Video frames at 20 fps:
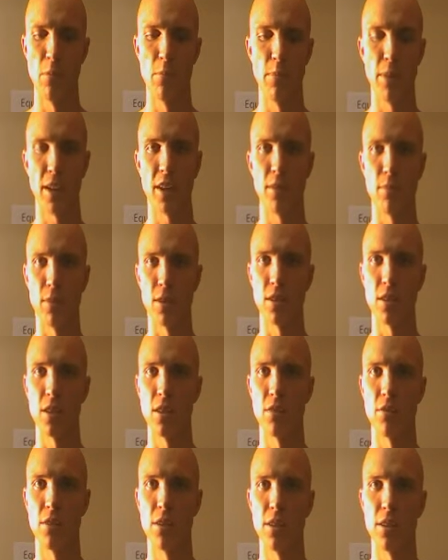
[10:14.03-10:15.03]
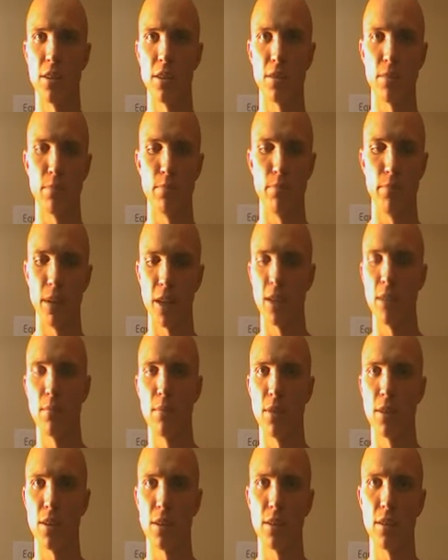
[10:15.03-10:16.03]
I remember packing my cigarettes,
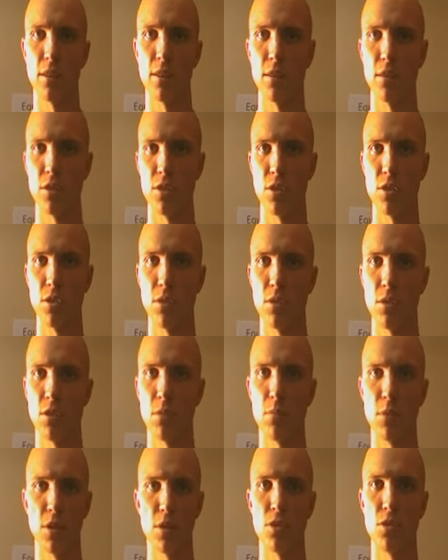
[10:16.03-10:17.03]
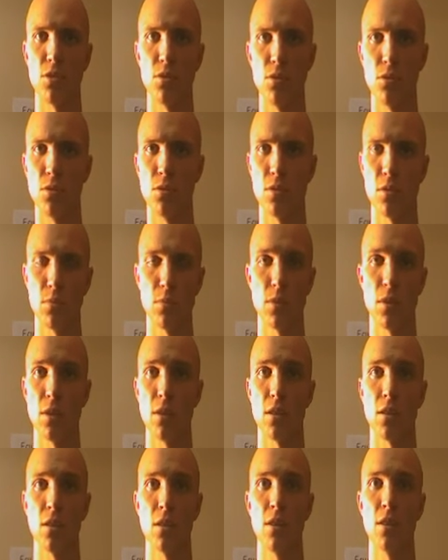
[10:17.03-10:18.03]
packing my shirts, and my shoes, and
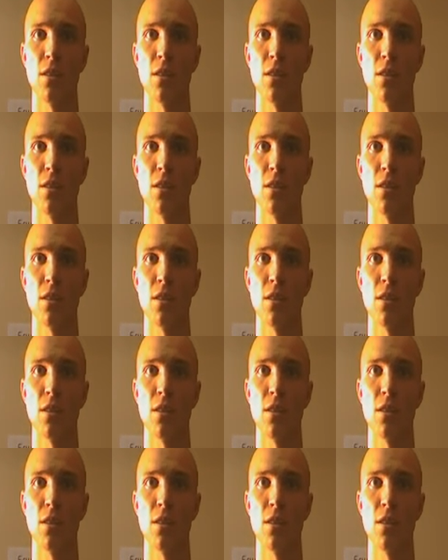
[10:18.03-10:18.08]
my